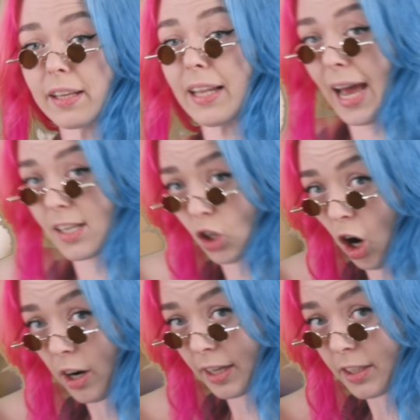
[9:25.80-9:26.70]
the last
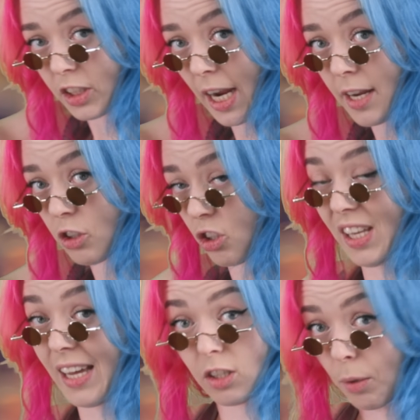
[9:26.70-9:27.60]
cog in the chain just
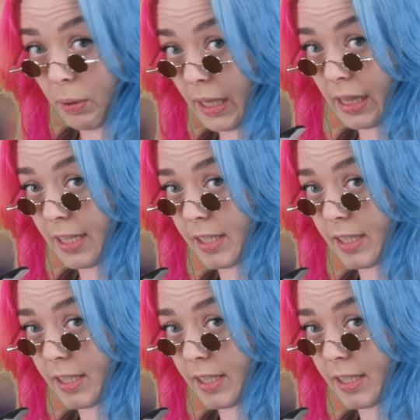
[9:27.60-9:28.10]
stands completely